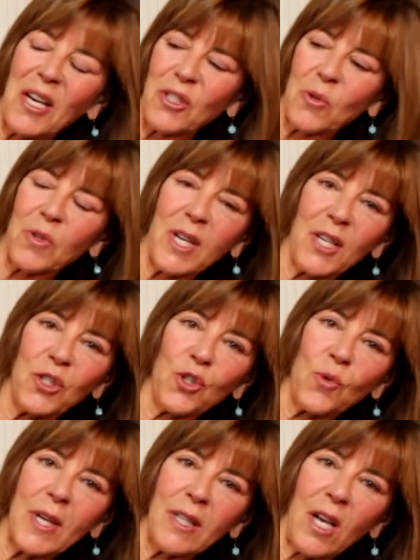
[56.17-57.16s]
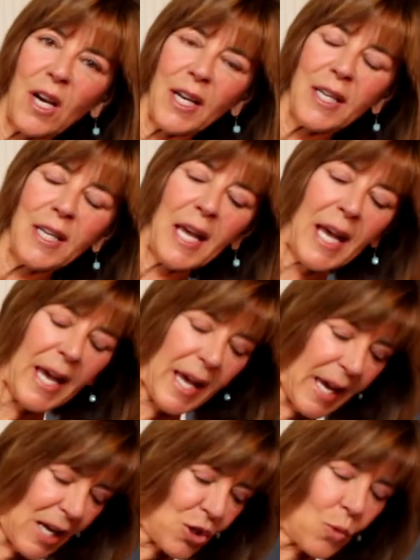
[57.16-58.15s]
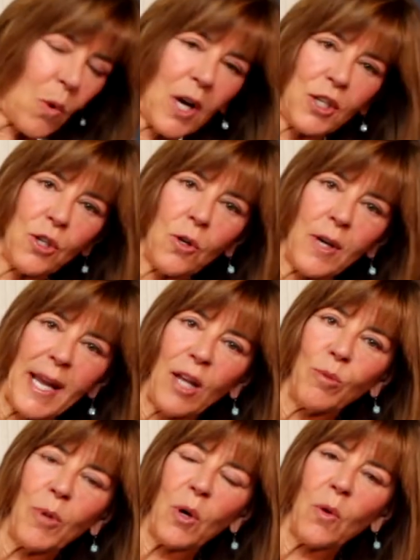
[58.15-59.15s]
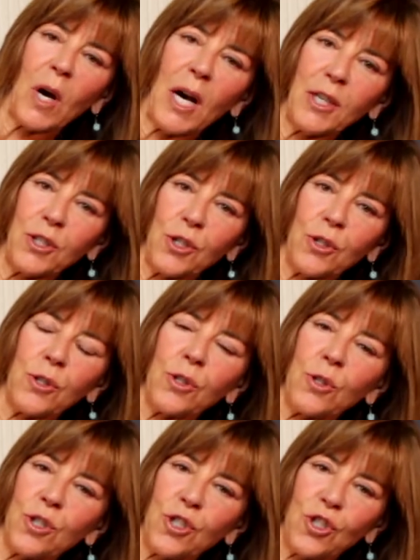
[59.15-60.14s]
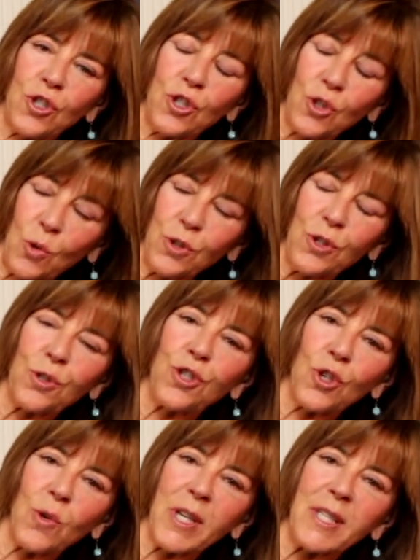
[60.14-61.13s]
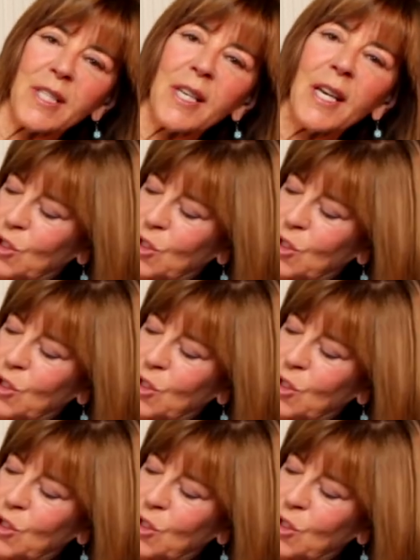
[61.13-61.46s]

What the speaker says: So a nice straight line, and you want your elbow under your shoulder joint.